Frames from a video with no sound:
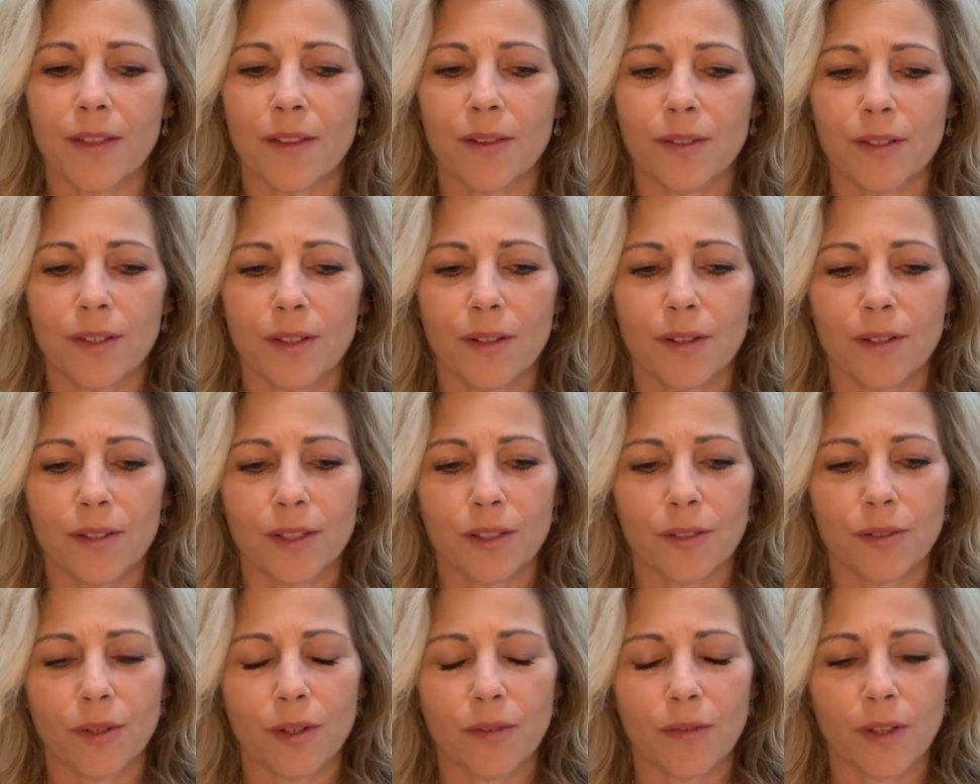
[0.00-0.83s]
There's
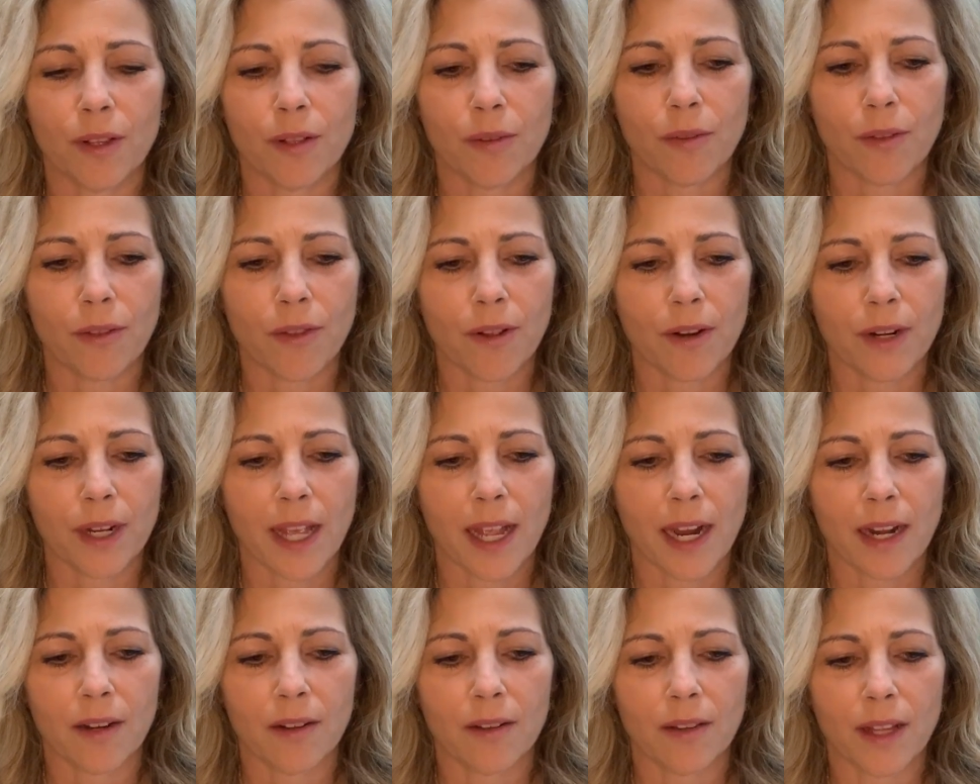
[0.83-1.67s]
sort of a little thought I
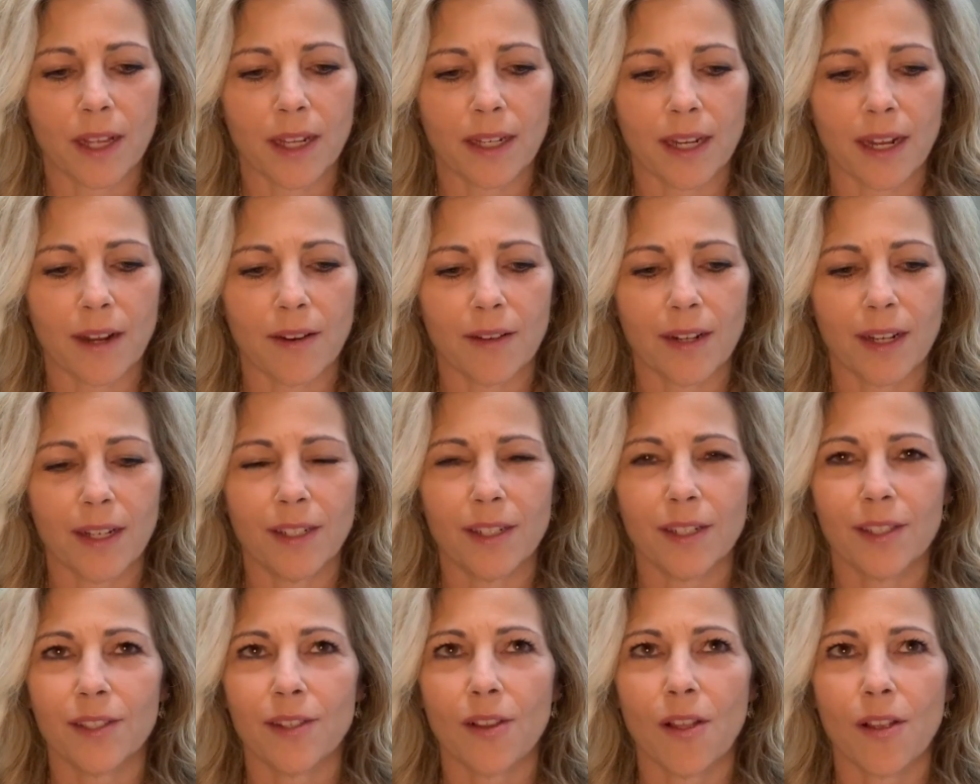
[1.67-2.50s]
had on that now, and I
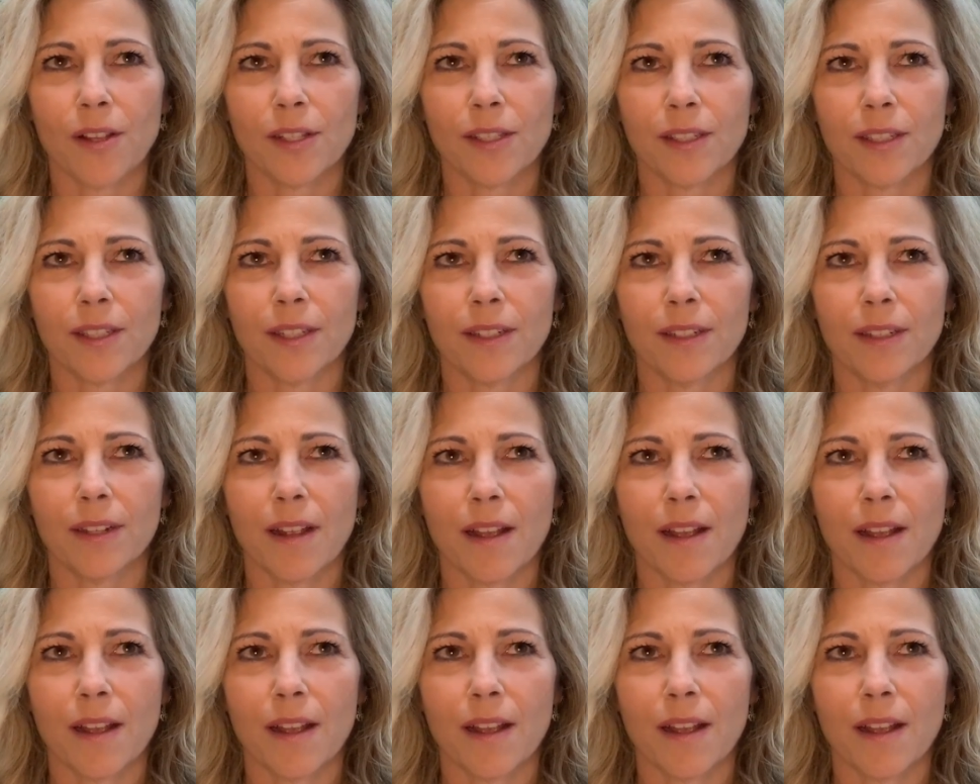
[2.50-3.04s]
just lost it.